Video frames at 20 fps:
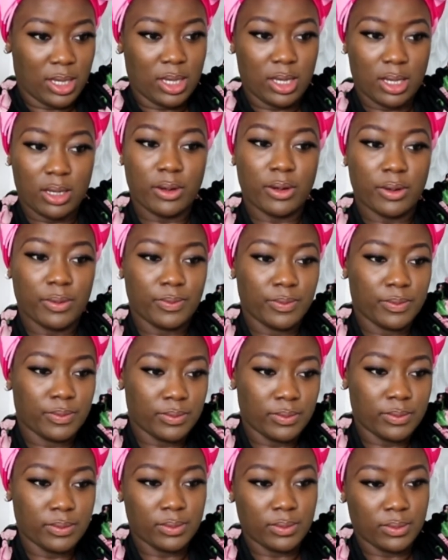here
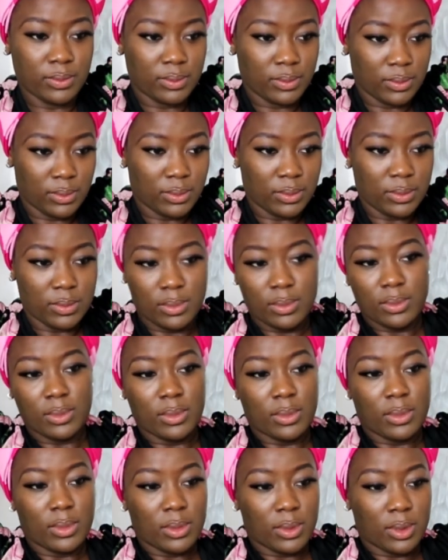
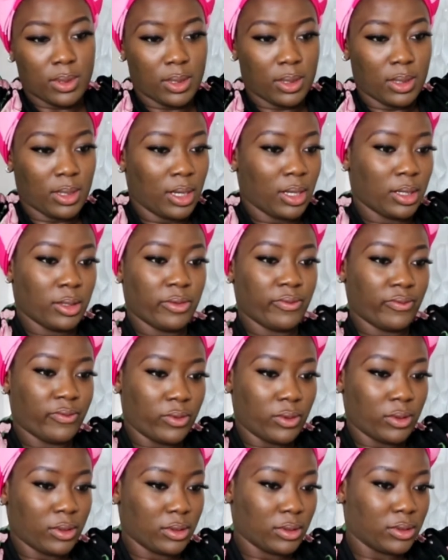and then you
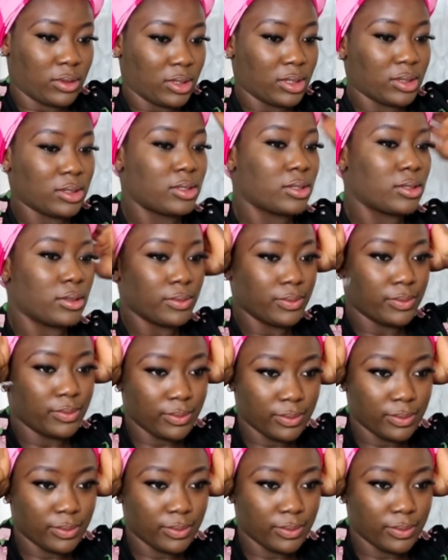put this